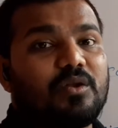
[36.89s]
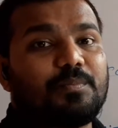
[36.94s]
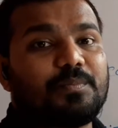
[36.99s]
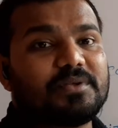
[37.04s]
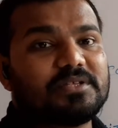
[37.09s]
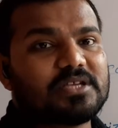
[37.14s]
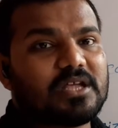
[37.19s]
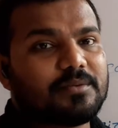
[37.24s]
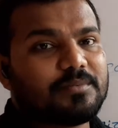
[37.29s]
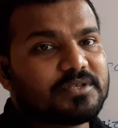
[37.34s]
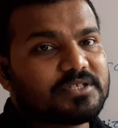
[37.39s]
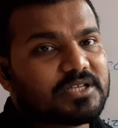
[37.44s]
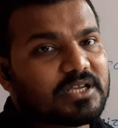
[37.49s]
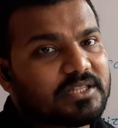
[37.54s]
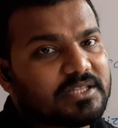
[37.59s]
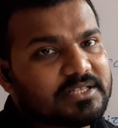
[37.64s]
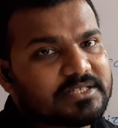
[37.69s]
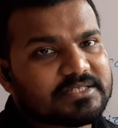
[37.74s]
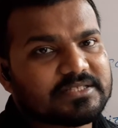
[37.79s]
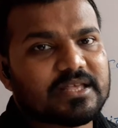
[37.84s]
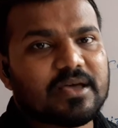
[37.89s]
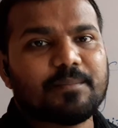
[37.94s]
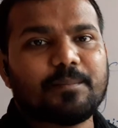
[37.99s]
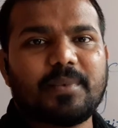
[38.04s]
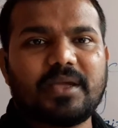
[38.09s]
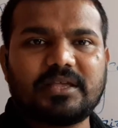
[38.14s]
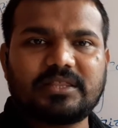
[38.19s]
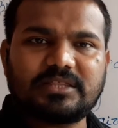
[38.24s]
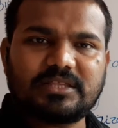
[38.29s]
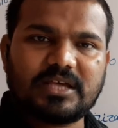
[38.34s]
Preservation is the
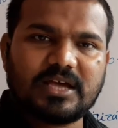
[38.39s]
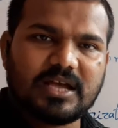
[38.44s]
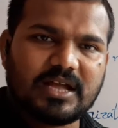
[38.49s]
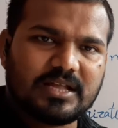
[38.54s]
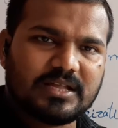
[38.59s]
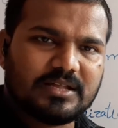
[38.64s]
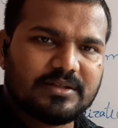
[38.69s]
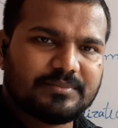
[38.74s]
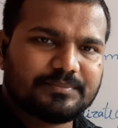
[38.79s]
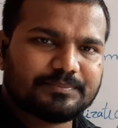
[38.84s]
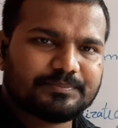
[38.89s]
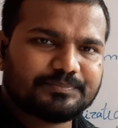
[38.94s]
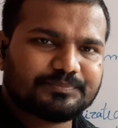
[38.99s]
method